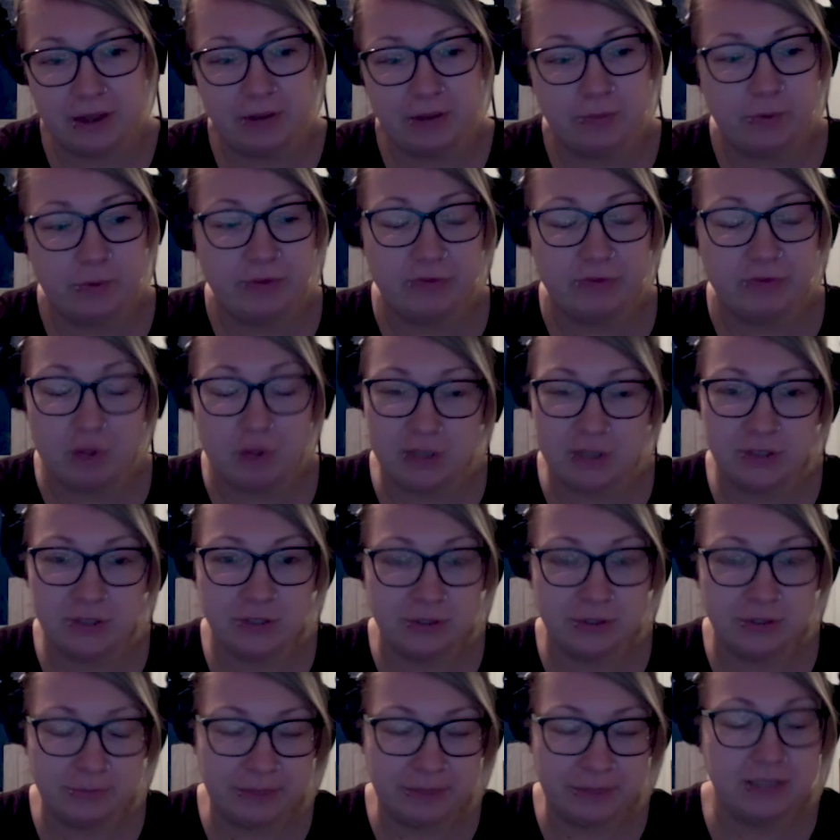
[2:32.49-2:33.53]
We've lost
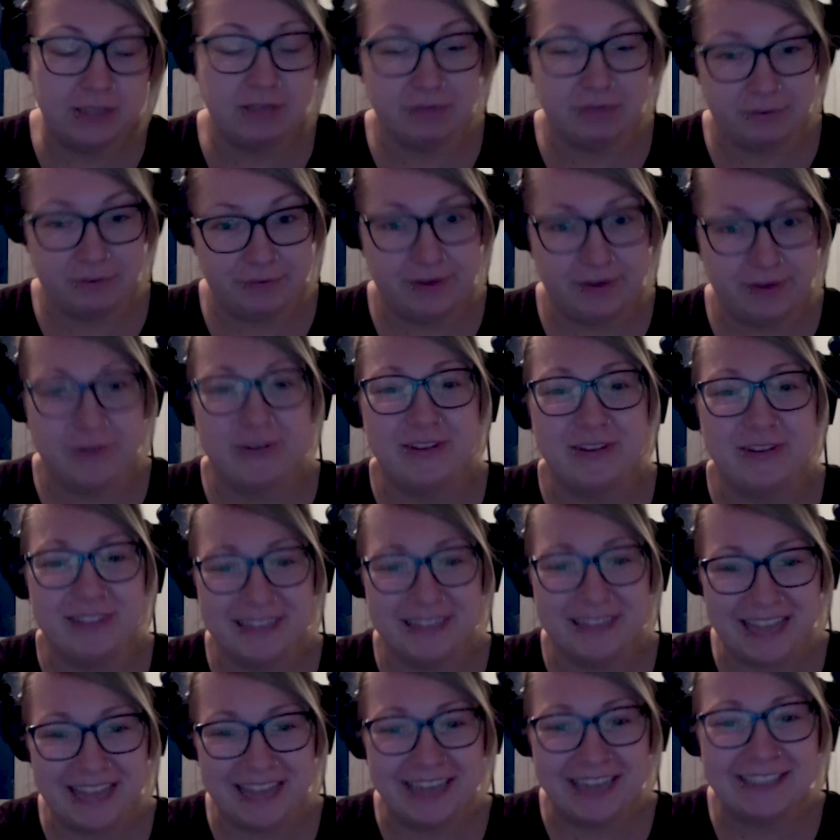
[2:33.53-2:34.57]
her because of the federal
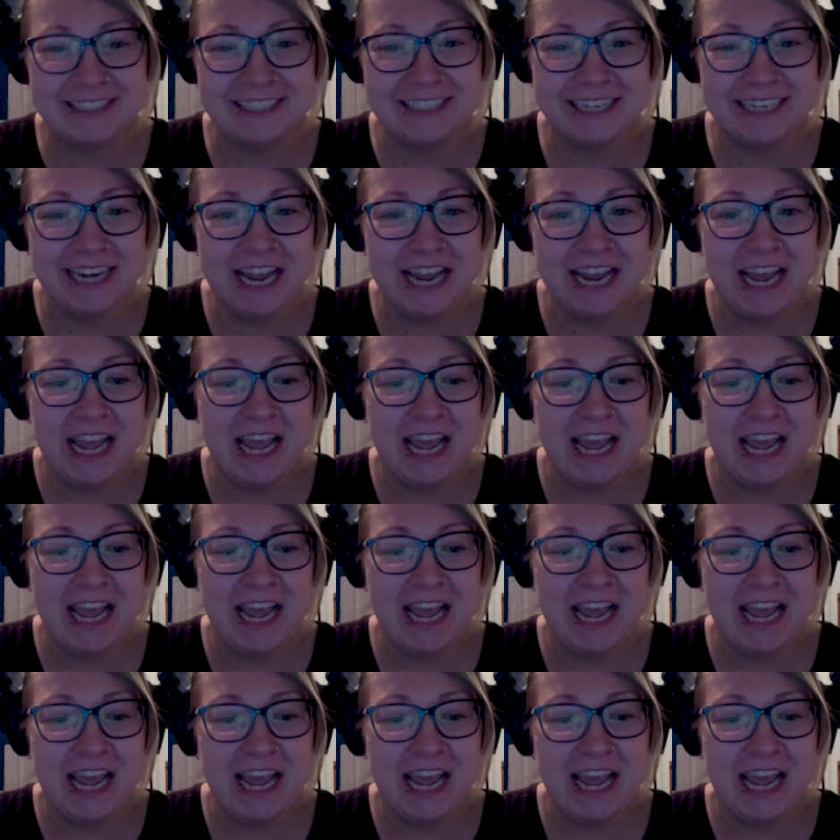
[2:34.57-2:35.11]
election.